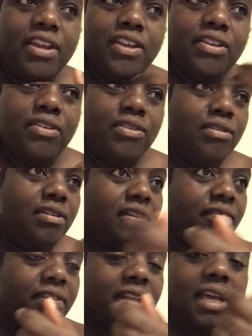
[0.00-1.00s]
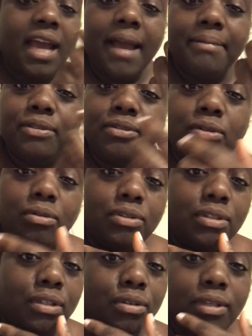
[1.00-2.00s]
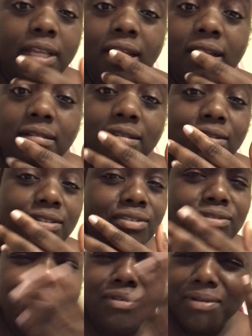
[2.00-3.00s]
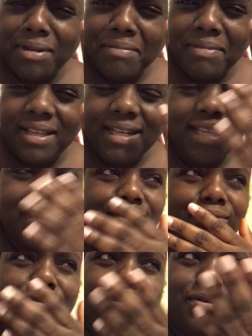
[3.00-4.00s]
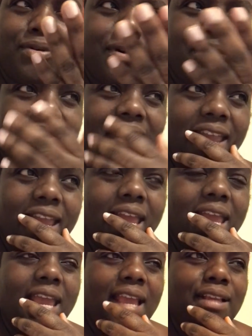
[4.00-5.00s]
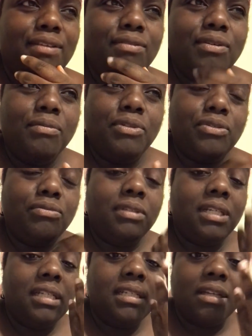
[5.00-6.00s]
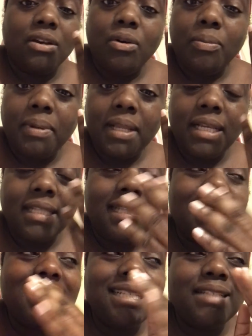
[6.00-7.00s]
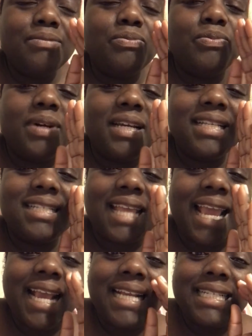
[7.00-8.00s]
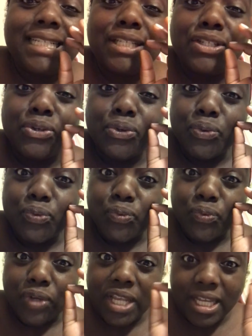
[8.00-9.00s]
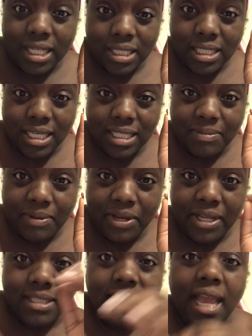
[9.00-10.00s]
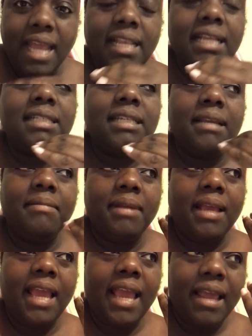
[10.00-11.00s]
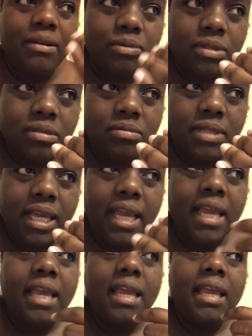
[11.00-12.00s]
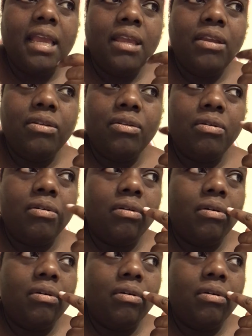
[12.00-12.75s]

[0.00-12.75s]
you know, you're looking for the cops. You know to slow down. You know what I mean? Like, you know all that. You know what you need to go play. This was a surreal experience. Now, I need to add on to that, you know,